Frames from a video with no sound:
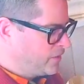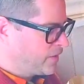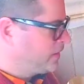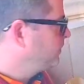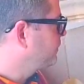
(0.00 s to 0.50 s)
You
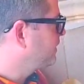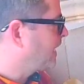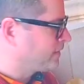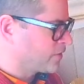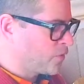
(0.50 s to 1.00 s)
can use it
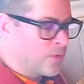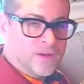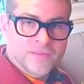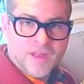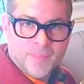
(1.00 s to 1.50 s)
as a
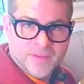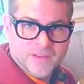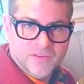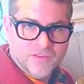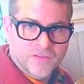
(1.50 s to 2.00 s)
chorus stop as
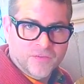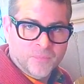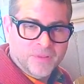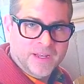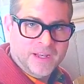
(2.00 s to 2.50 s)
I just
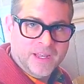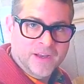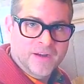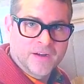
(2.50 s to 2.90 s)
played it here.